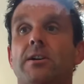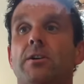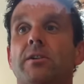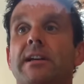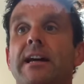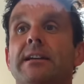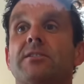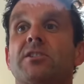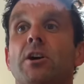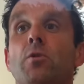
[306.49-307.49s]
Okay,
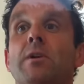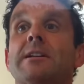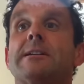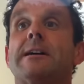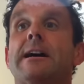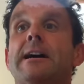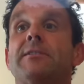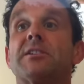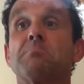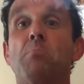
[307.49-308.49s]
so
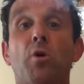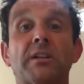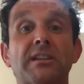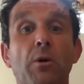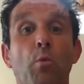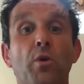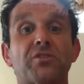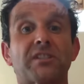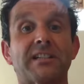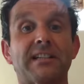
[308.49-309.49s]
this morning there
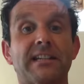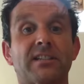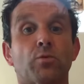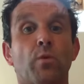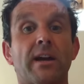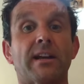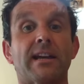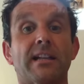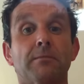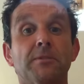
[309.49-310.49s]
wasn't a need to wear a
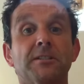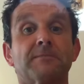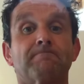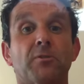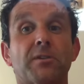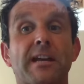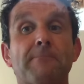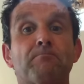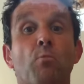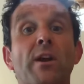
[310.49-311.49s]
helmet. Okay,
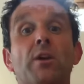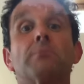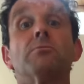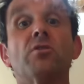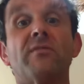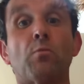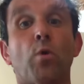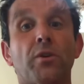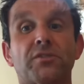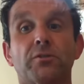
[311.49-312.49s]
when on moving
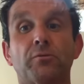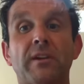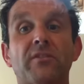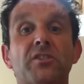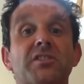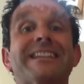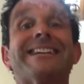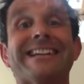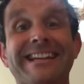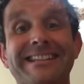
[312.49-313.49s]
water, rivers,
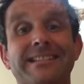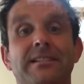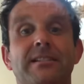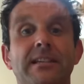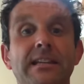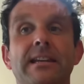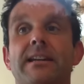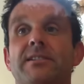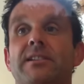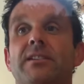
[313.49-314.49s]
in the sea,
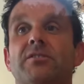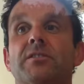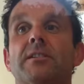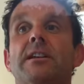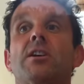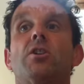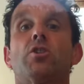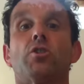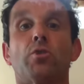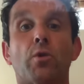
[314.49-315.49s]
etc.,
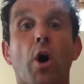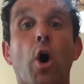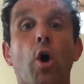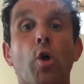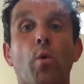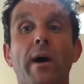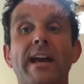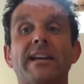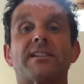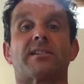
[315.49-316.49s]
you would
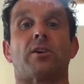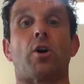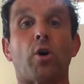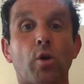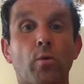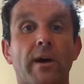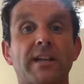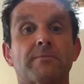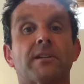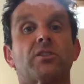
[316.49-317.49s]
always
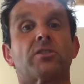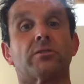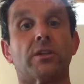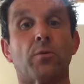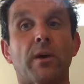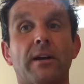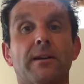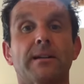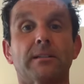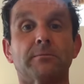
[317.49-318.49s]
make sure you wear a
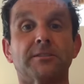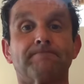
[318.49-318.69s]
helmet.